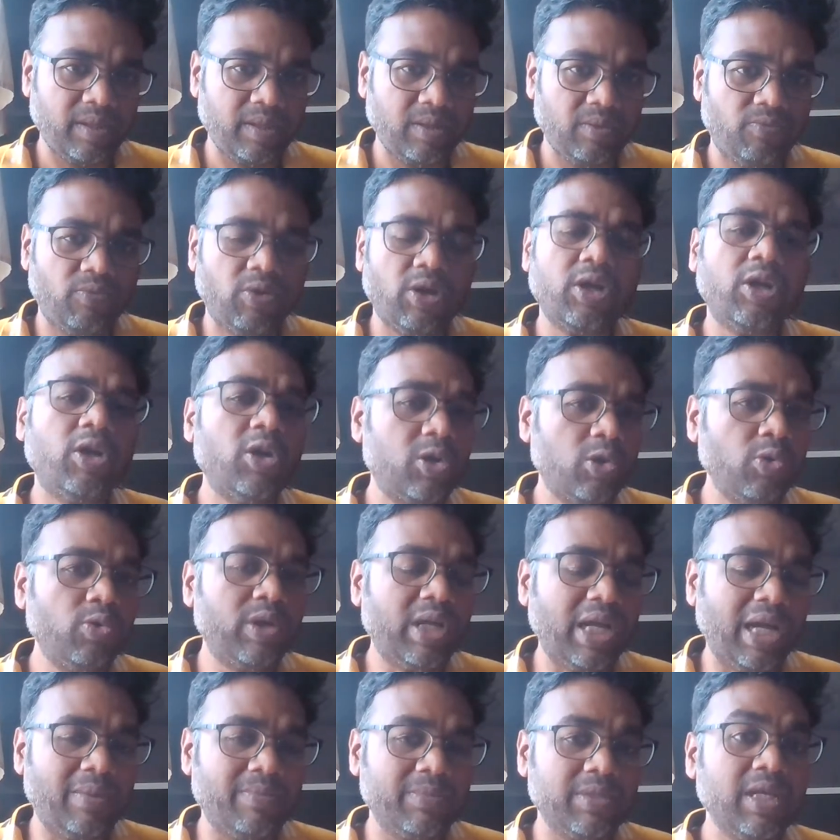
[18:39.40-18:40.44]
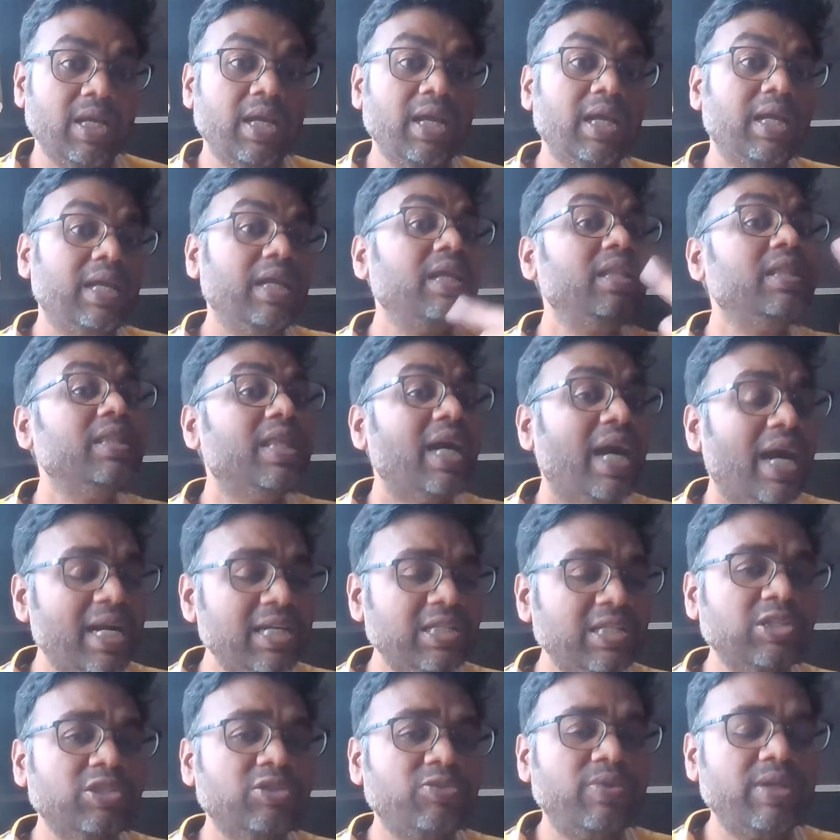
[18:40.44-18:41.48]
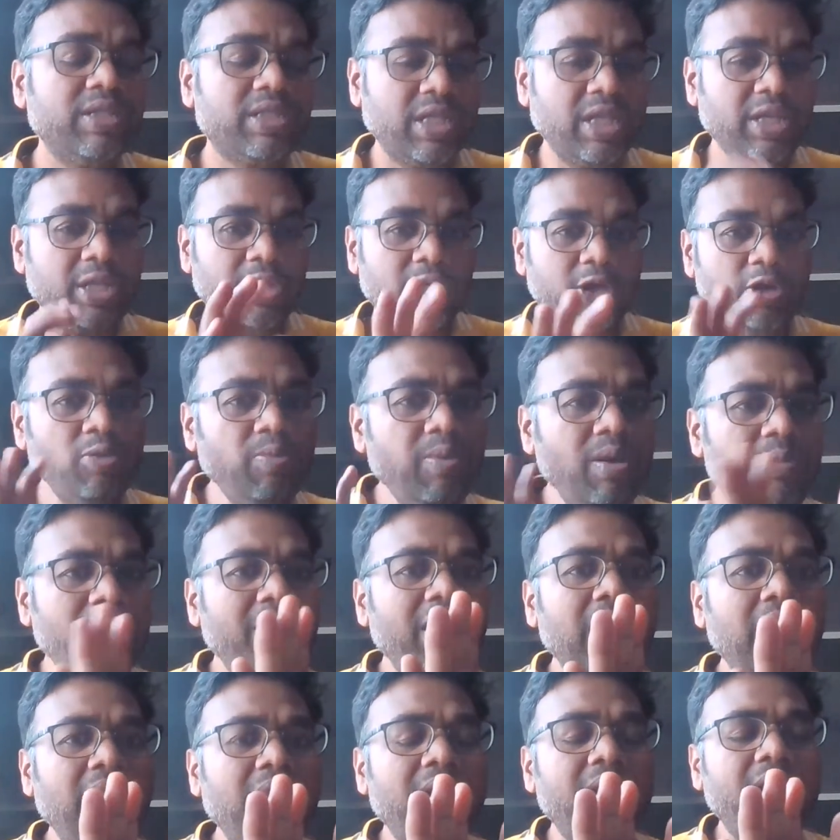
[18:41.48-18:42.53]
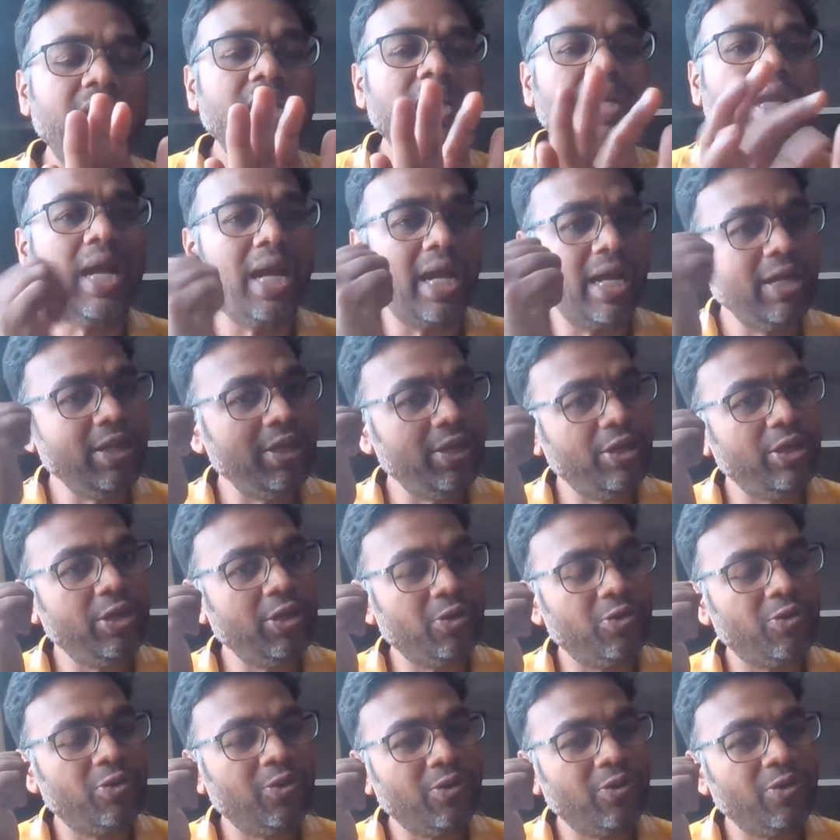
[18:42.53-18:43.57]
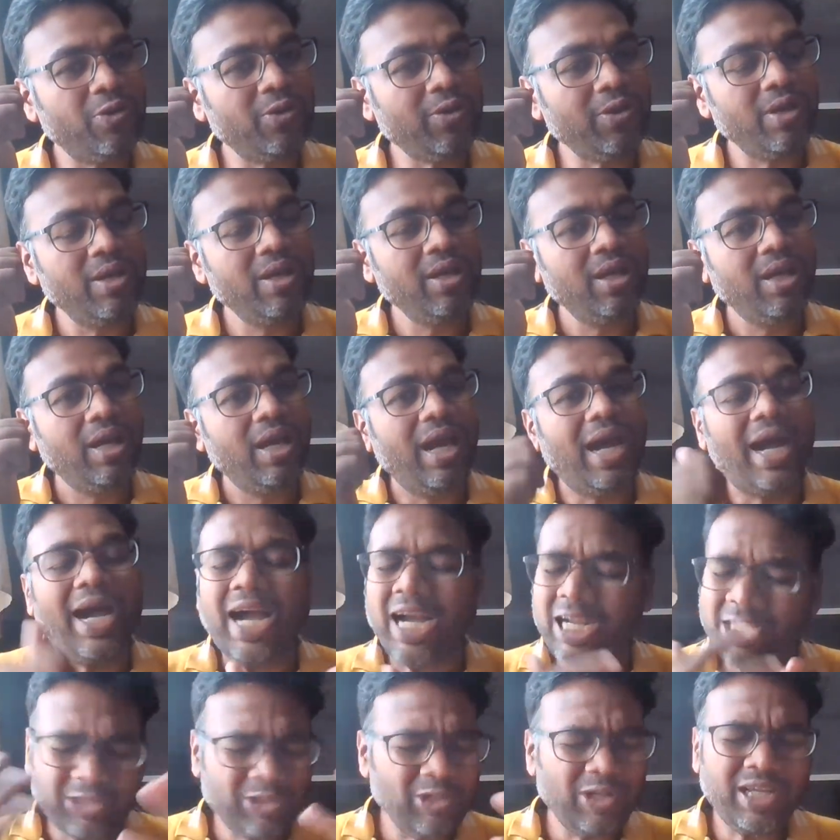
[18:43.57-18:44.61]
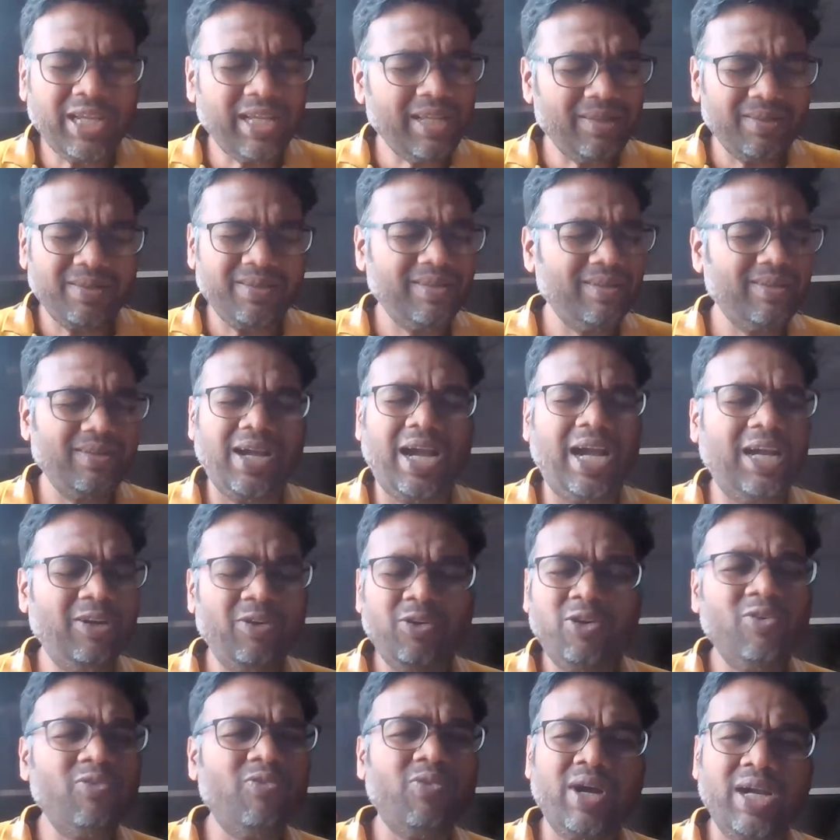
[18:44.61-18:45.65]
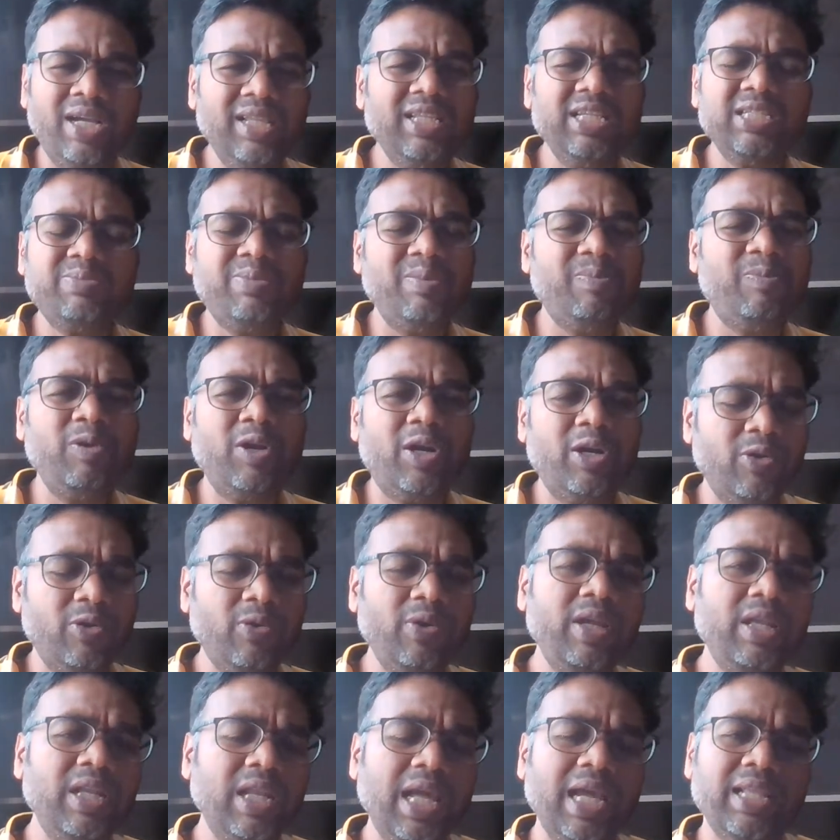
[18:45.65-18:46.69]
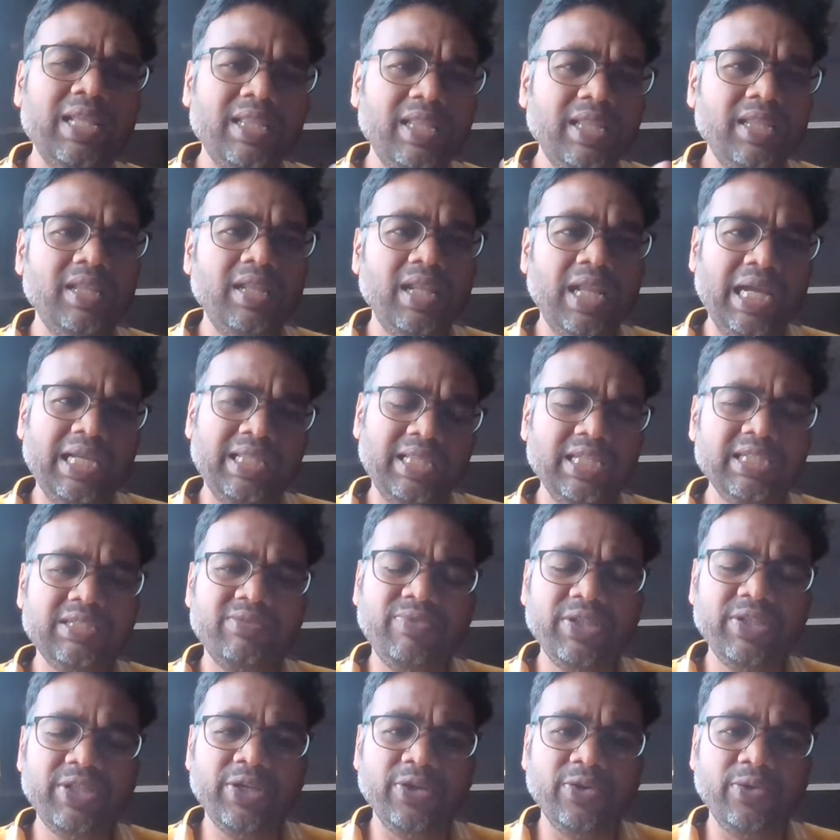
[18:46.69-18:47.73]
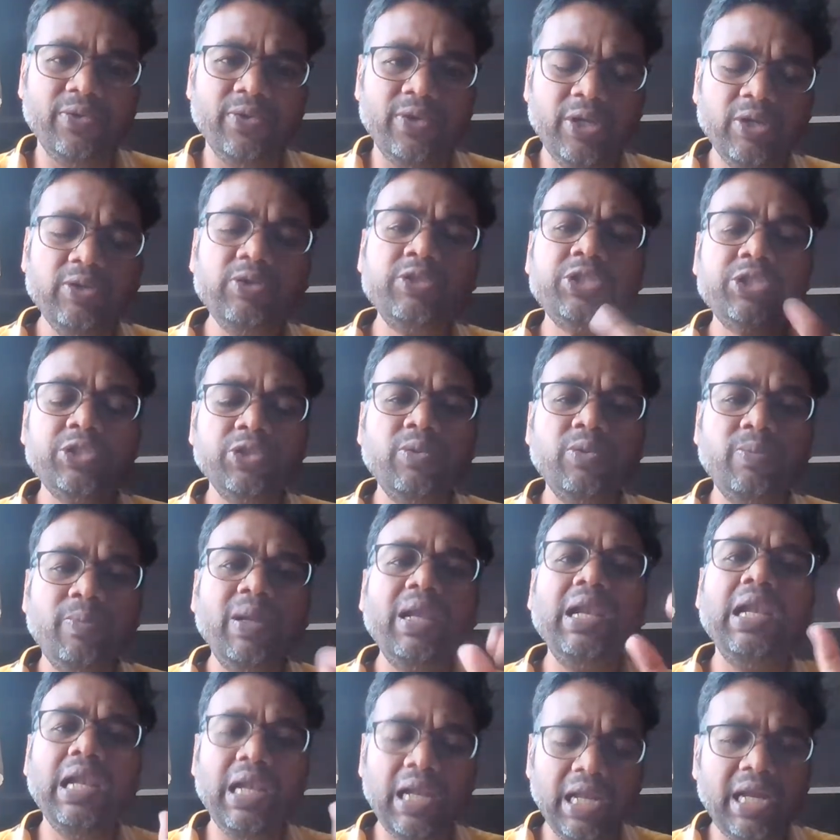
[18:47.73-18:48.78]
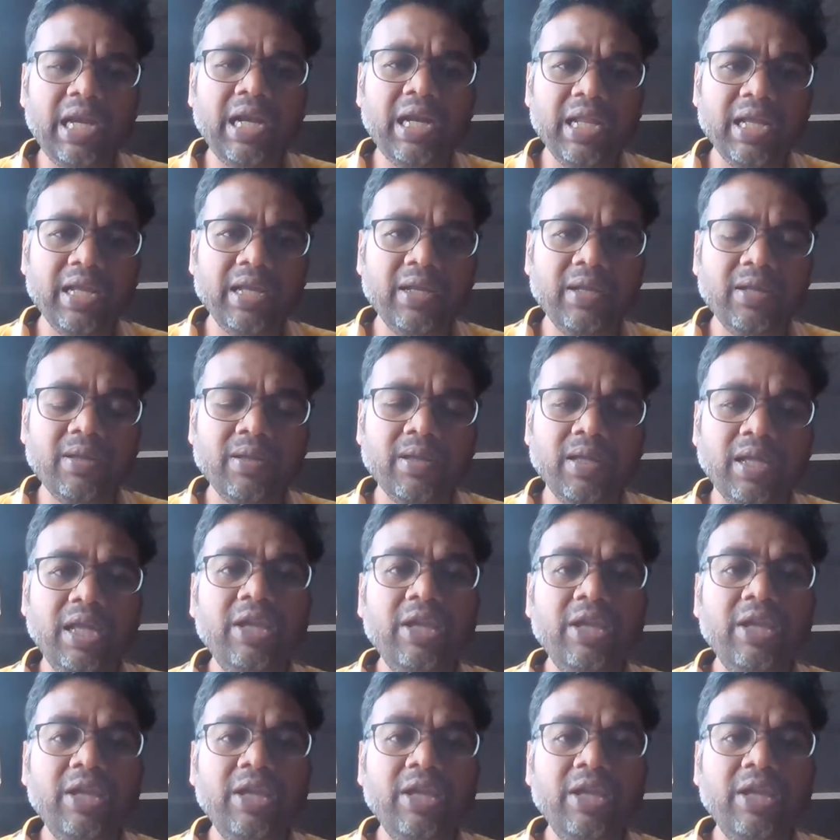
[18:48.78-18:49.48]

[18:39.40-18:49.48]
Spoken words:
1 or 2 times. In that situation, you will be leading, and you're actually, I don't know why these people are doing like this with you. You should be leading.